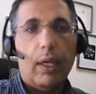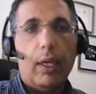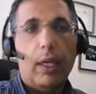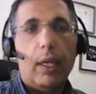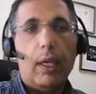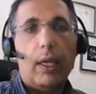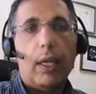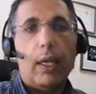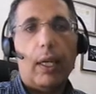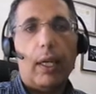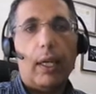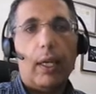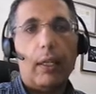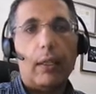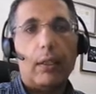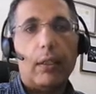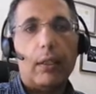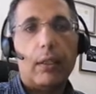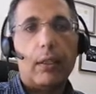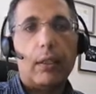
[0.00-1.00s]
and
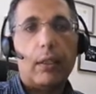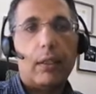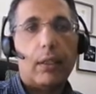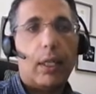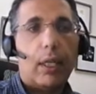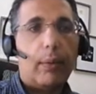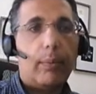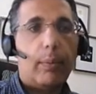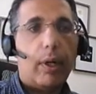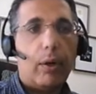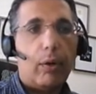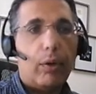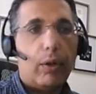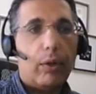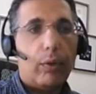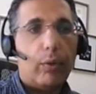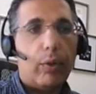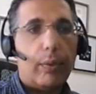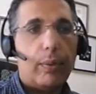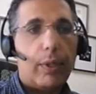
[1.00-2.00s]
type our
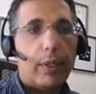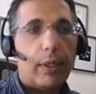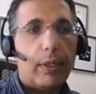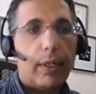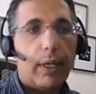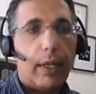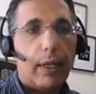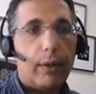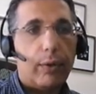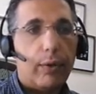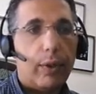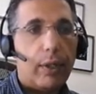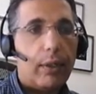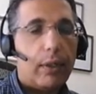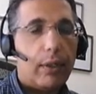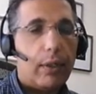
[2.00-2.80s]
website address,